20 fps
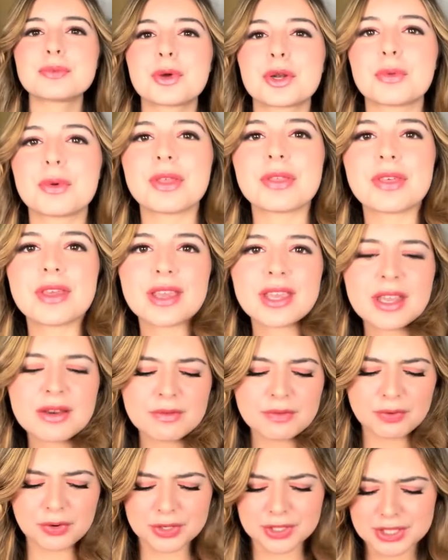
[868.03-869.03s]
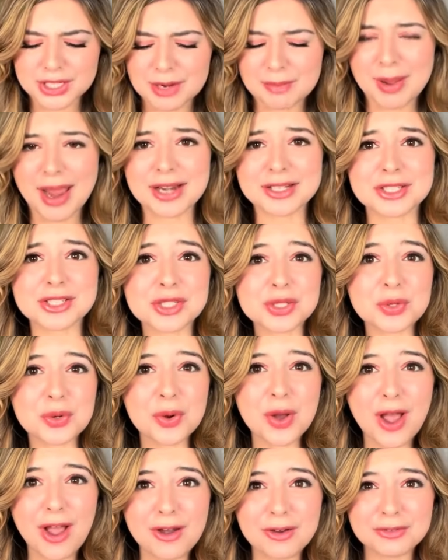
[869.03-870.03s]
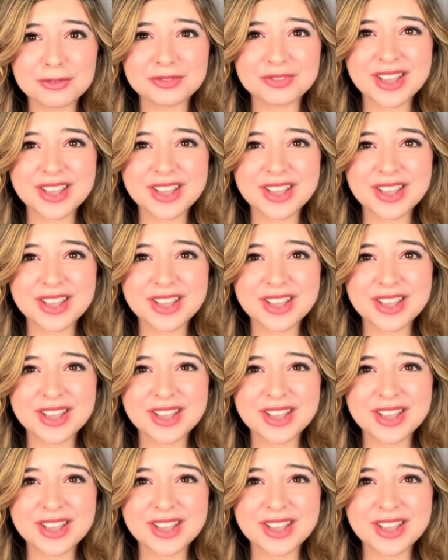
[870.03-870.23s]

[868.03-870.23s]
Susan, what are we thinking? First day back to school